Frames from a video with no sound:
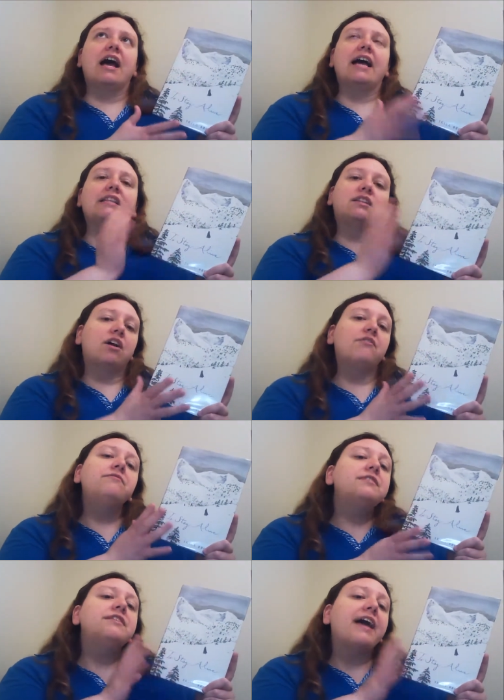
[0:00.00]
I
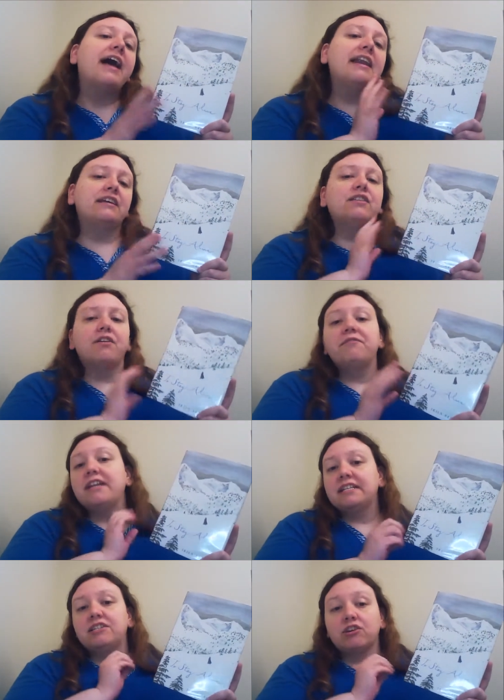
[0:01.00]
loved that and I loved
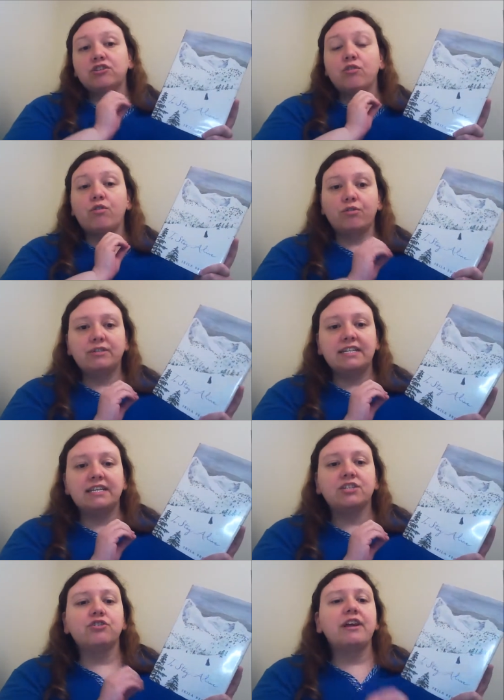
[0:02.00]
that it stuck so close to
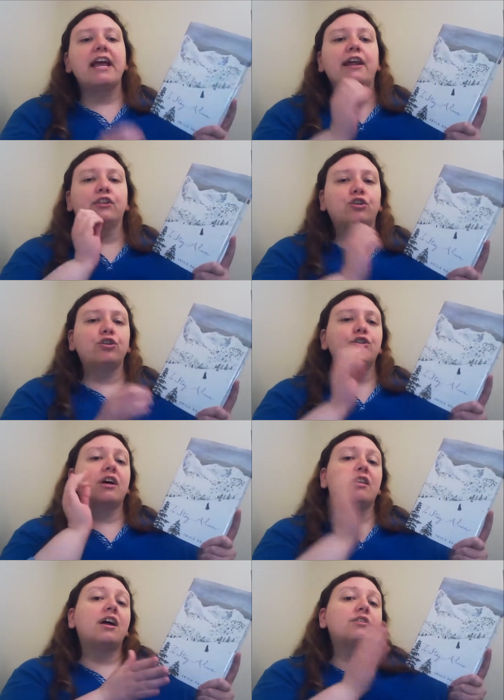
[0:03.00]
history and I learned
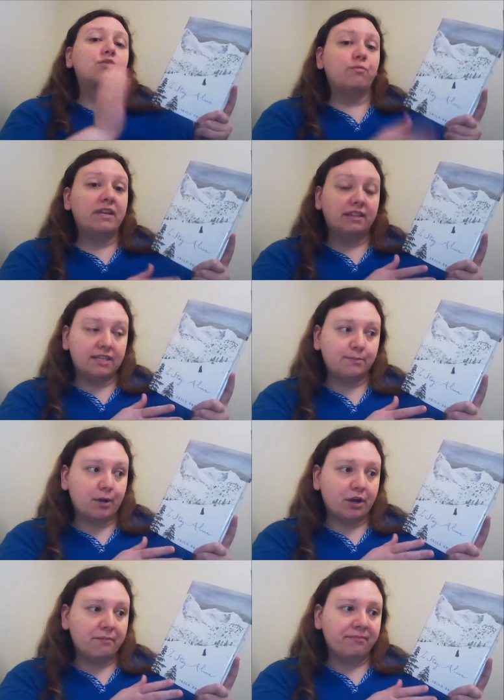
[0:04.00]
a lot to read this
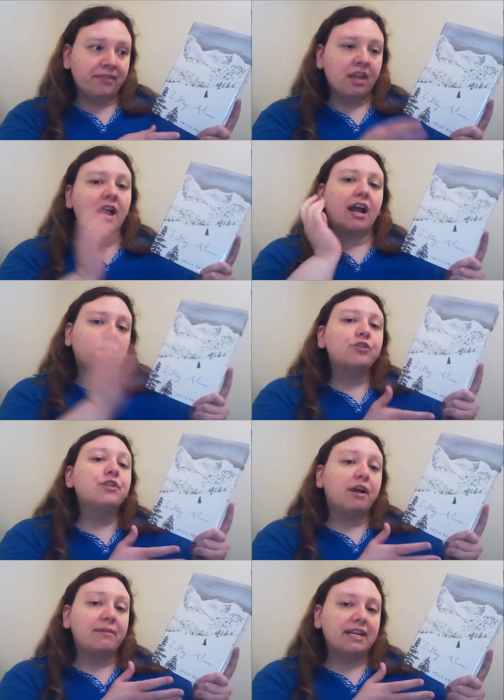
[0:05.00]
book. I
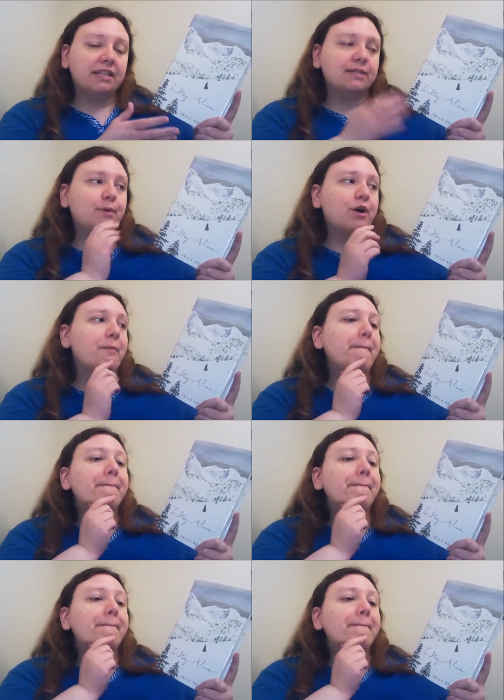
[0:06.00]
learned a lot reading this book.